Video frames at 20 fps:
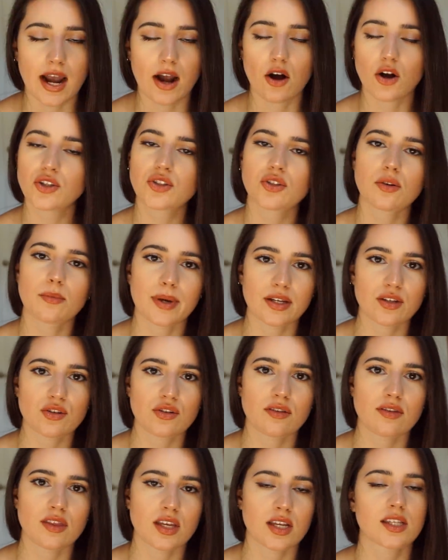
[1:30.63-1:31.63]
I also
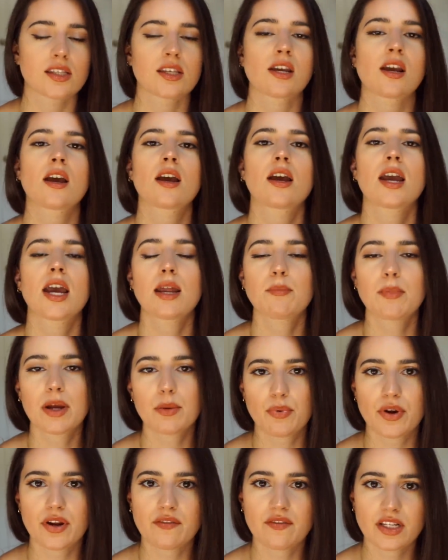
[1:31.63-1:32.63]
mentioned this in my
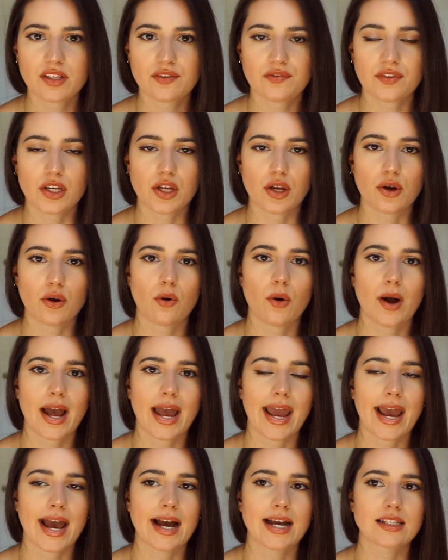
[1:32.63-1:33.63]
previous video,
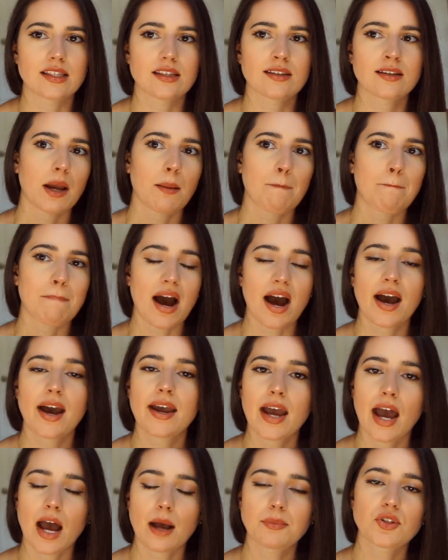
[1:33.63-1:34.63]
and
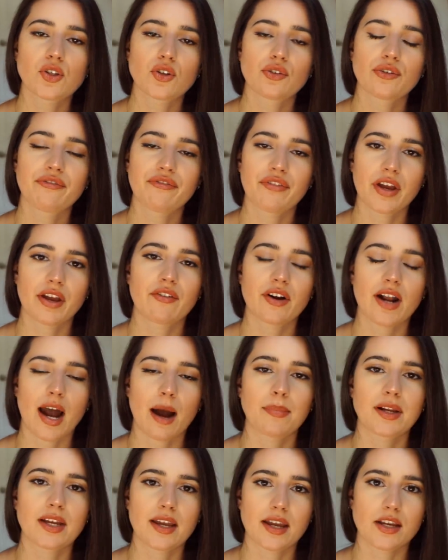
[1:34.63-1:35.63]
my absolute favorite
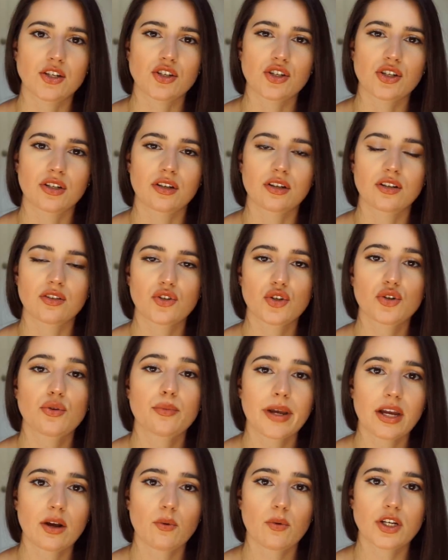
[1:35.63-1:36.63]
application to
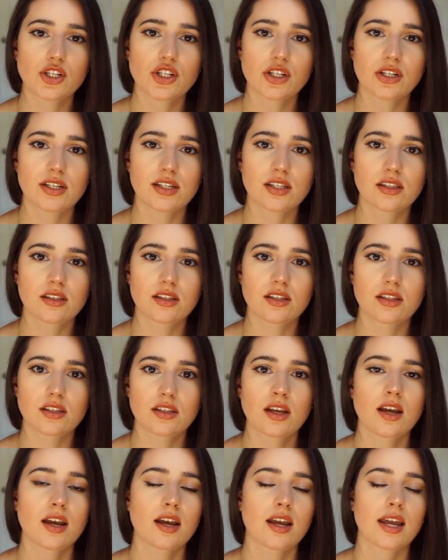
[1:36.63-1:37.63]
make wish
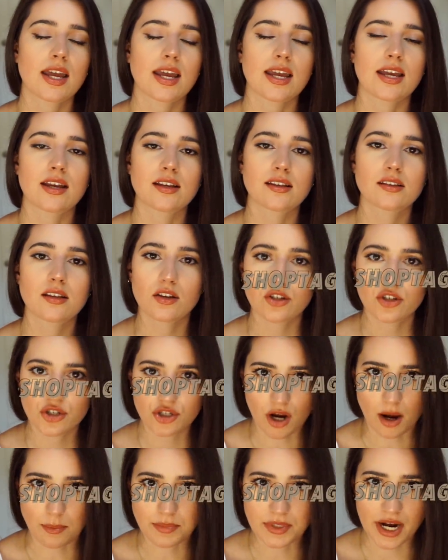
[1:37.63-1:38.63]
lists is
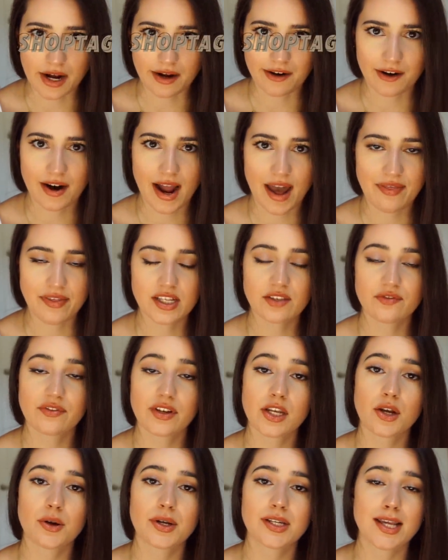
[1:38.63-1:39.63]
ShopTagger, and this
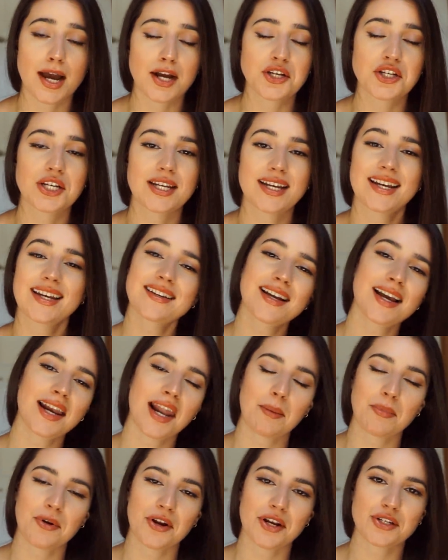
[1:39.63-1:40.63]
video is actually in
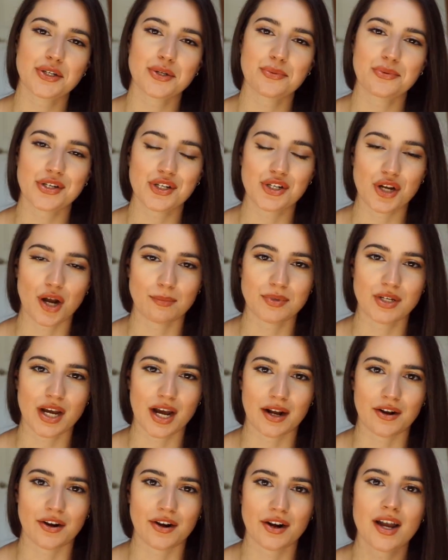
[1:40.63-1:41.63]
collaboration with
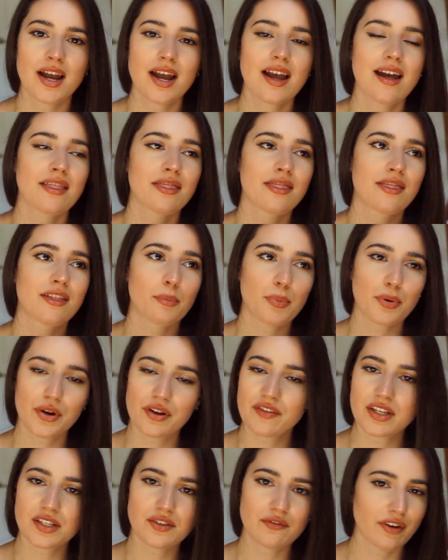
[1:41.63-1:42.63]
ShopTagger. The
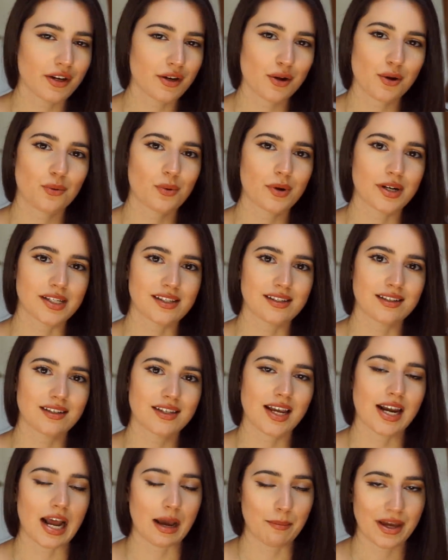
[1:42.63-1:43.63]
previous video
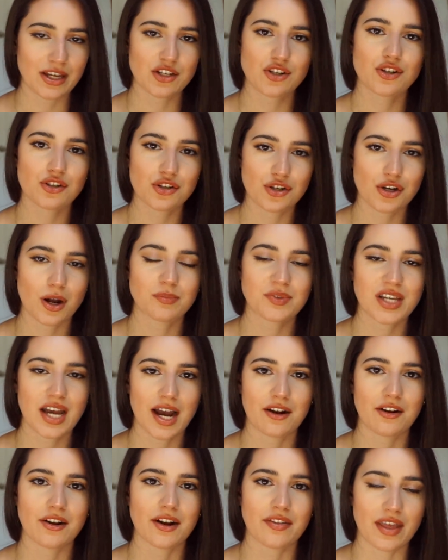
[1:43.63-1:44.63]
wasn't, and I mentioned
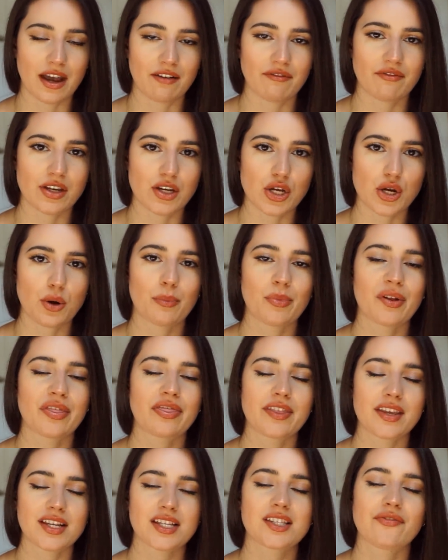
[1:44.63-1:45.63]
ShopTagger in that video,
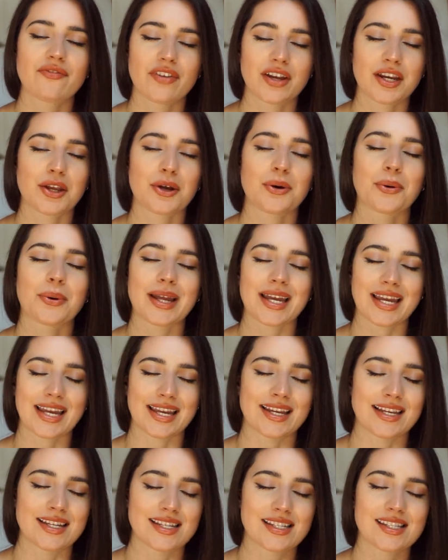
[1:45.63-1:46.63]
but this video
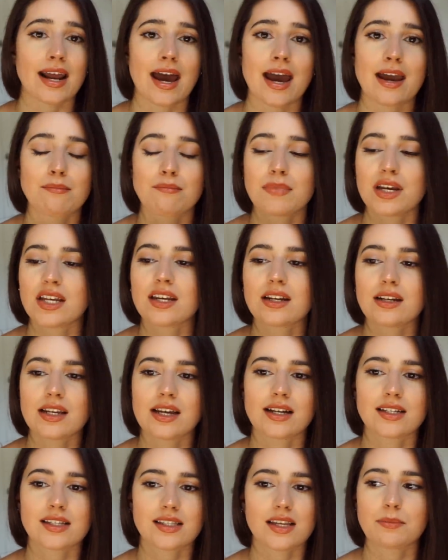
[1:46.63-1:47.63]
is. I
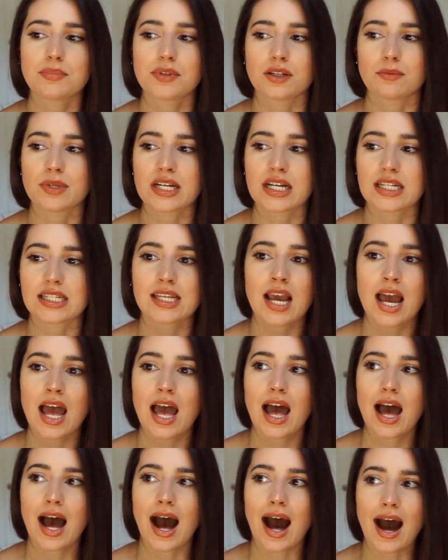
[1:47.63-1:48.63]
immediately accepted because
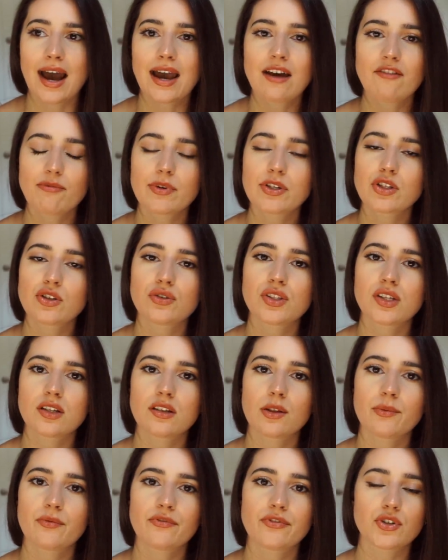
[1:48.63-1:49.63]
I have been
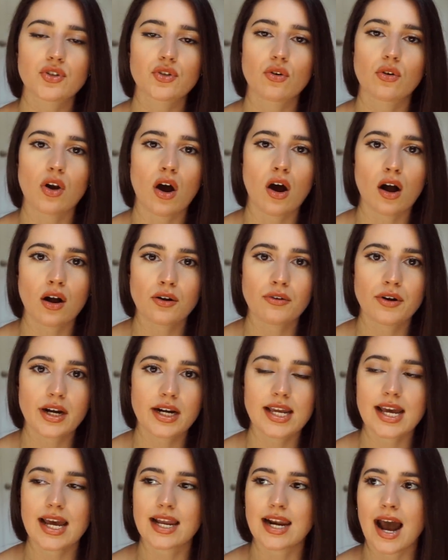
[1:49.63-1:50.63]
using them for so long
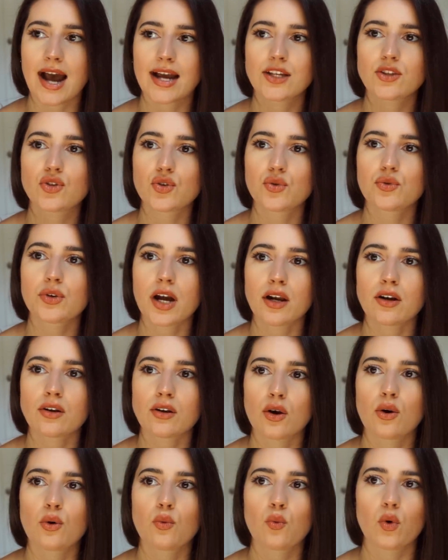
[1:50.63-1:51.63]
already and I do not
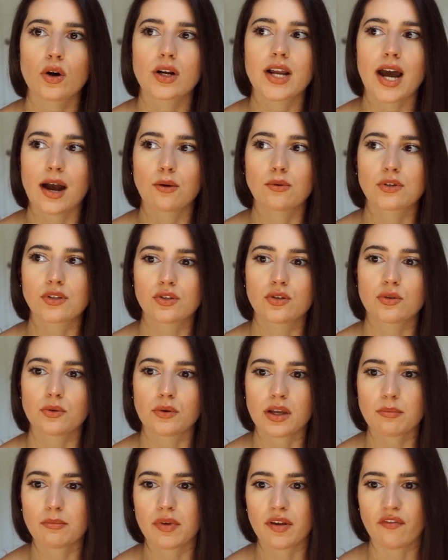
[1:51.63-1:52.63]
know what I was
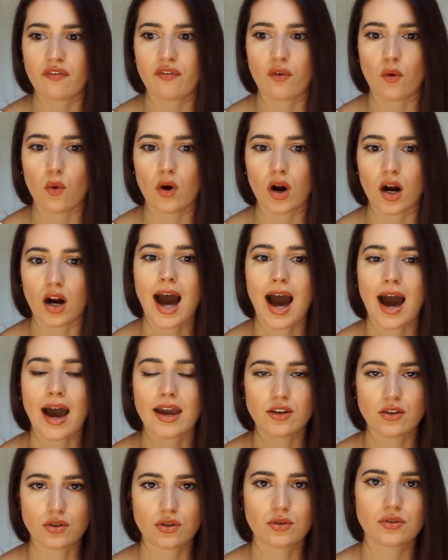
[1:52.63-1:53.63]
doing before
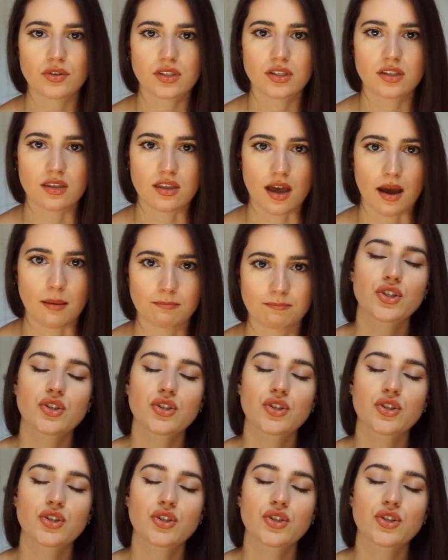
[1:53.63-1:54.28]
I used them.